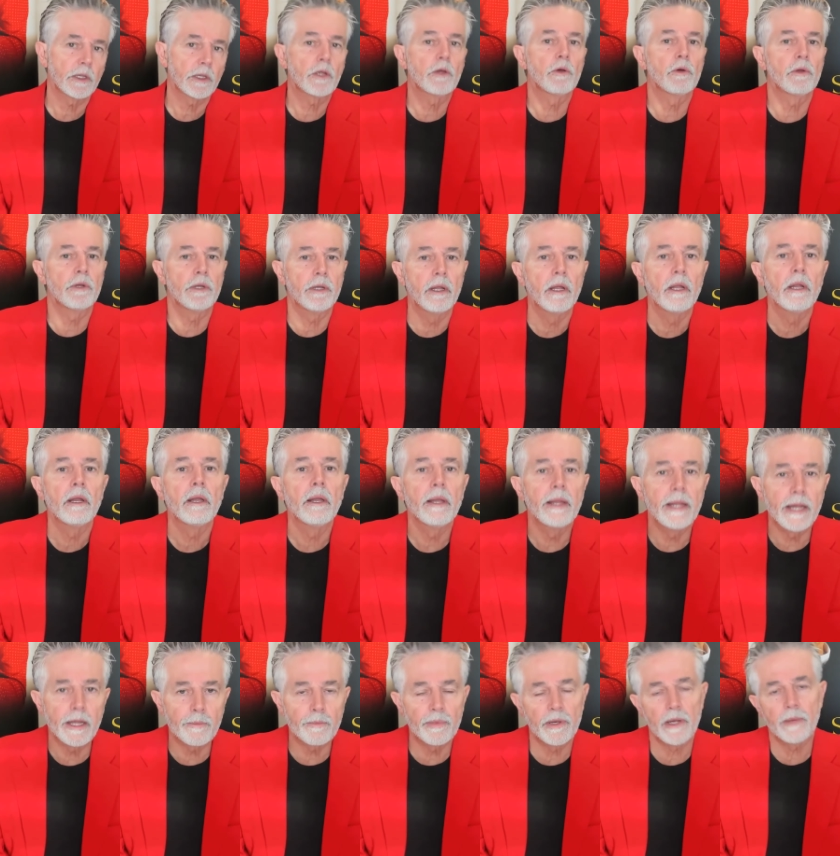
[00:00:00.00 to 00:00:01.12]
Good,
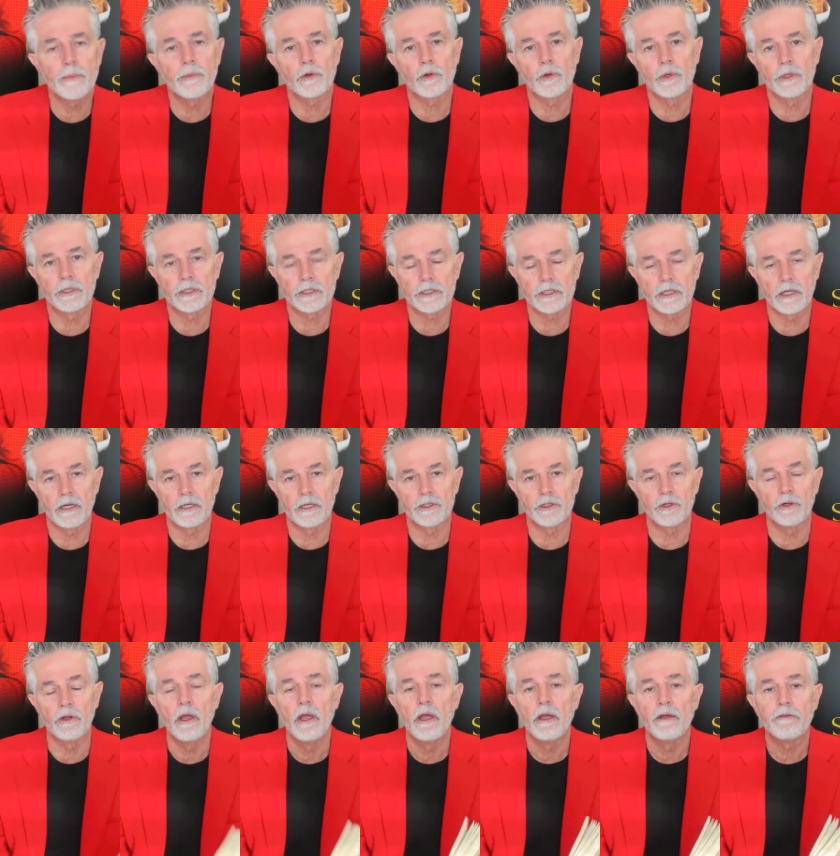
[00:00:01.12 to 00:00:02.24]
let people criticize
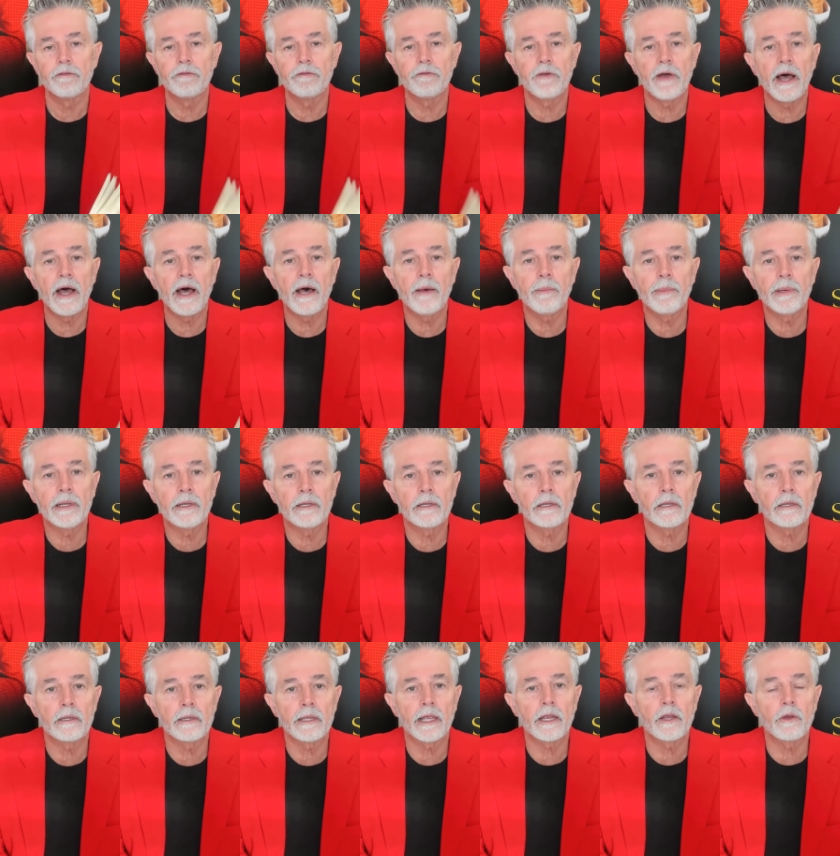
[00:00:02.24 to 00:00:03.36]
you. Far better
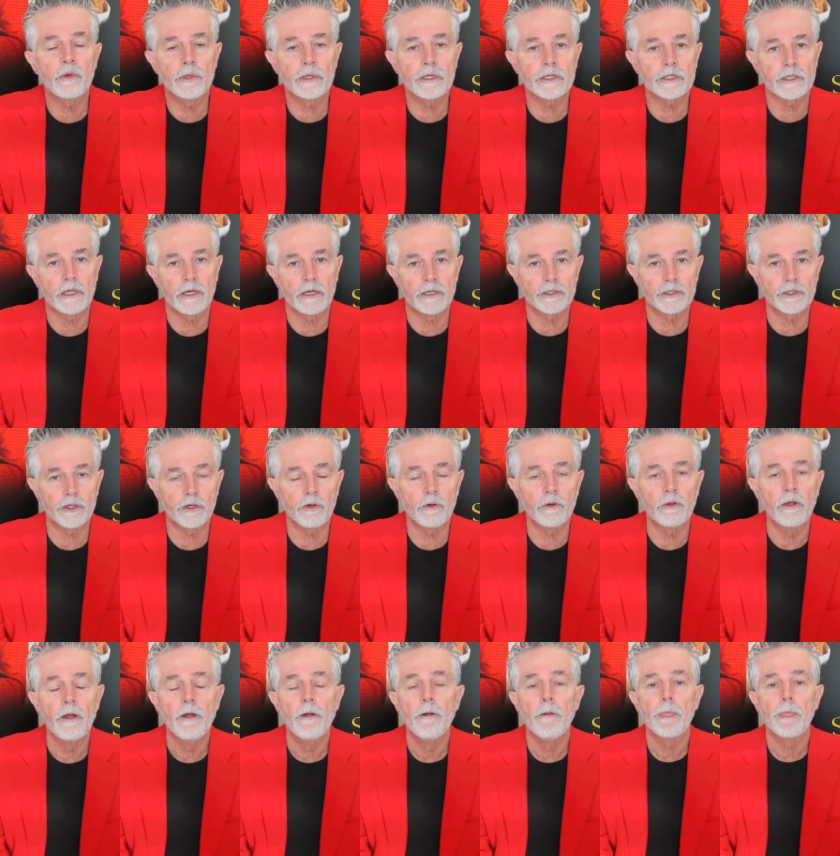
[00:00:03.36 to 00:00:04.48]
that they criticize
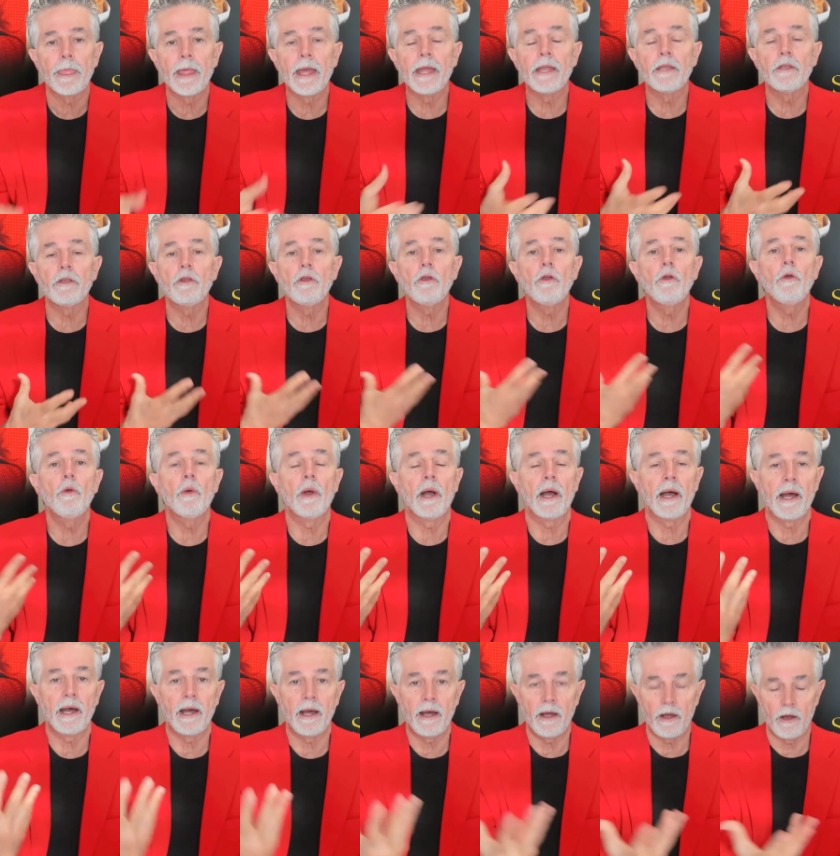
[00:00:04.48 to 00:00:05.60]
you and you
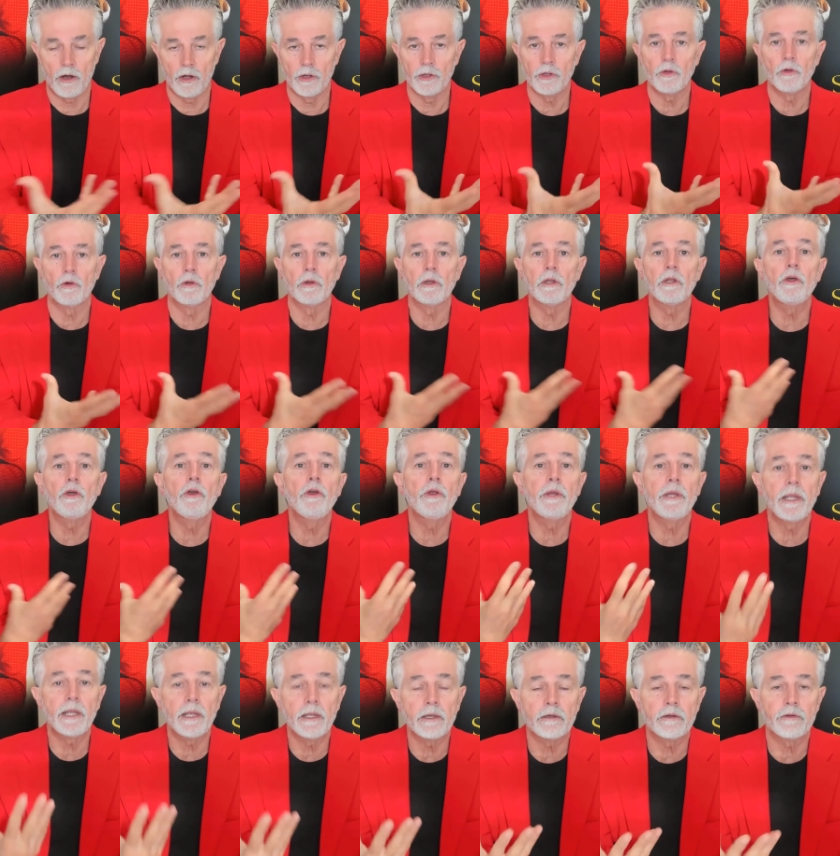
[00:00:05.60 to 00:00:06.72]
are on your
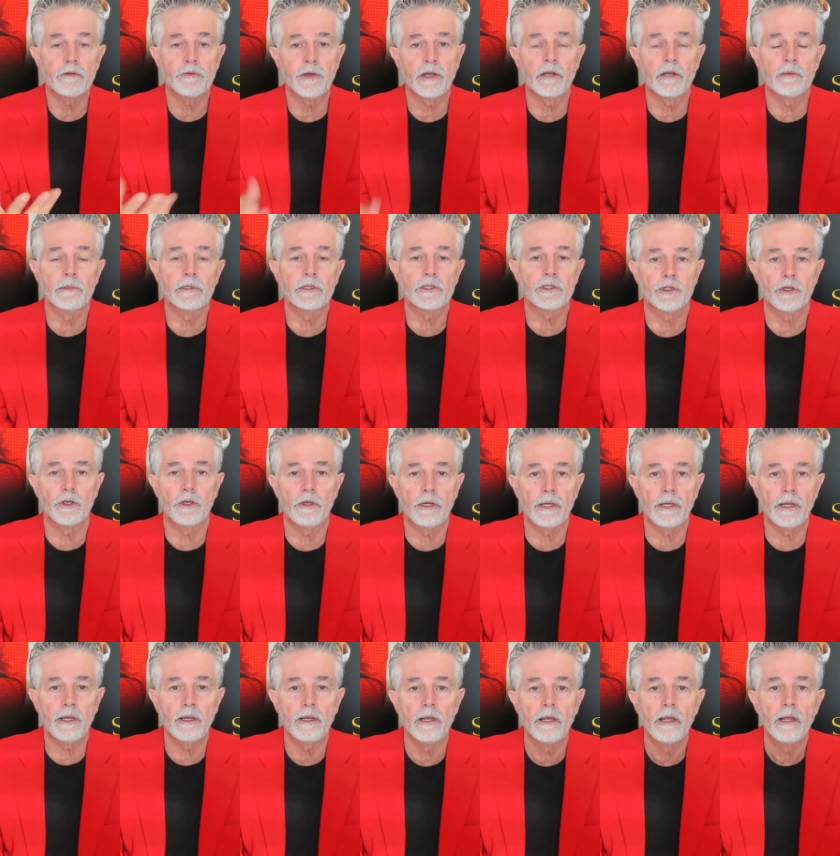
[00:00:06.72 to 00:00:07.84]
learning and development
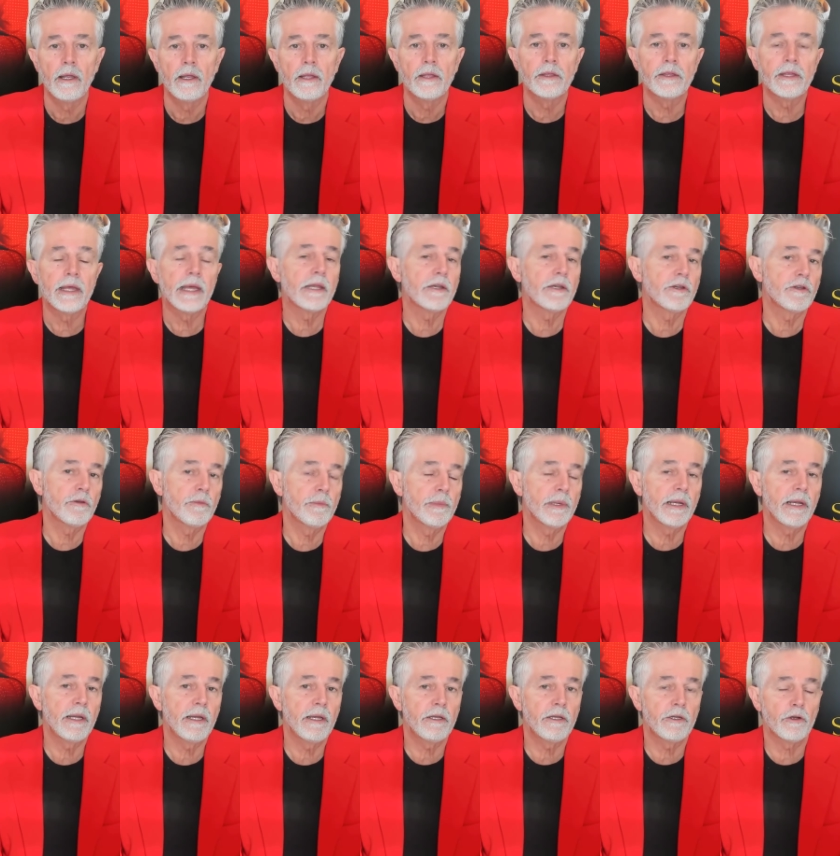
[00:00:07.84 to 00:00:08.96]
journey than to
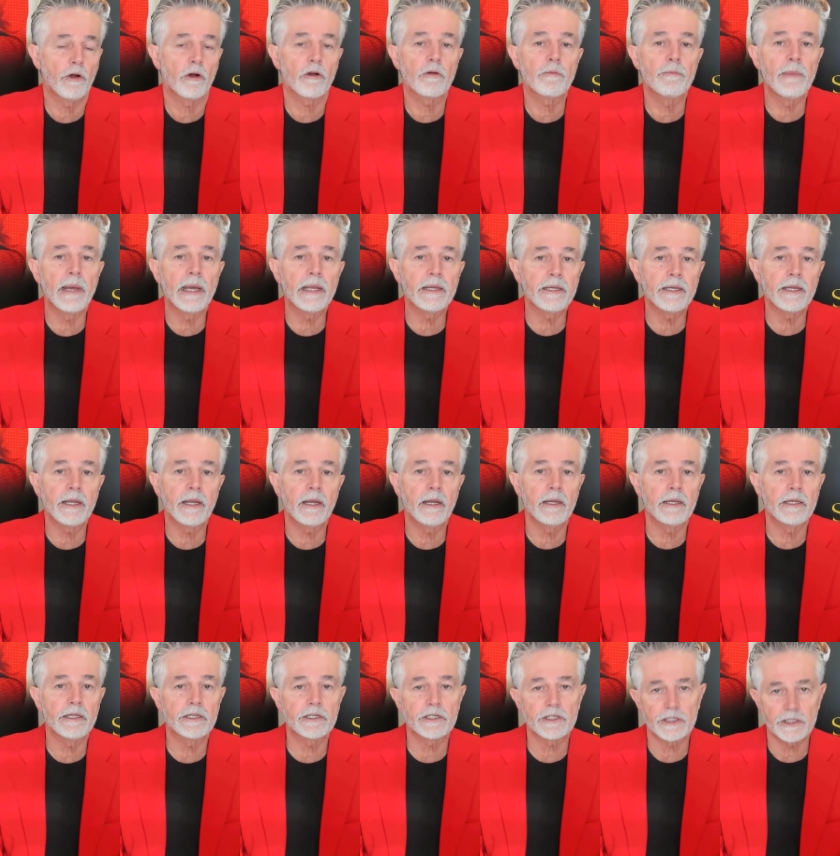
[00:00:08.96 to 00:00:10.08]
be
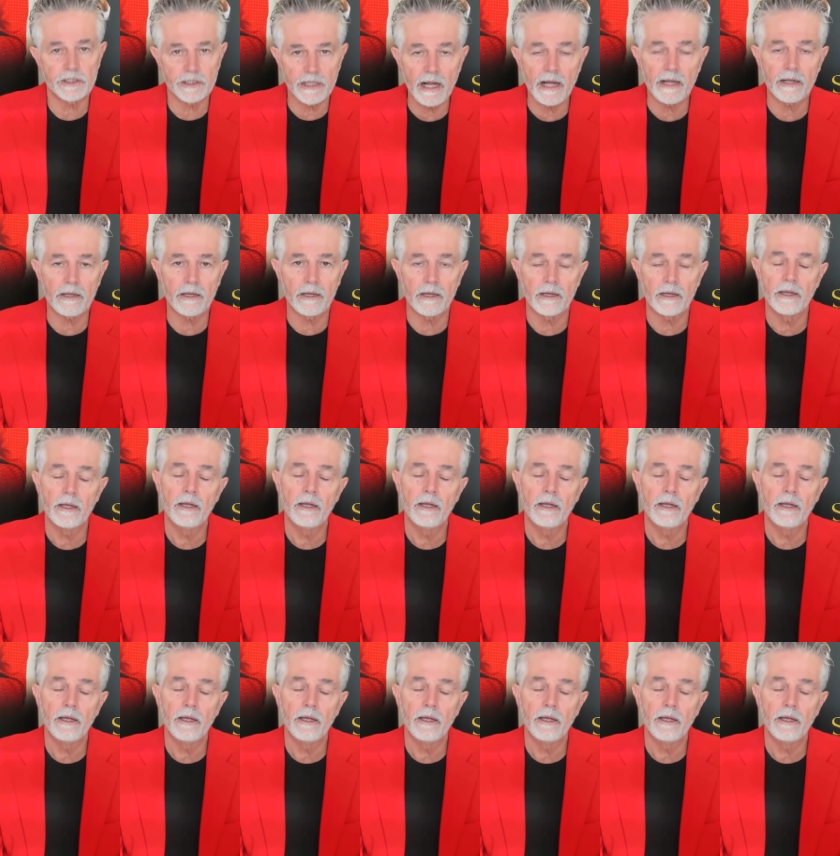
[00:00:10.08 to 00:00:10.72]
dogmatically stuck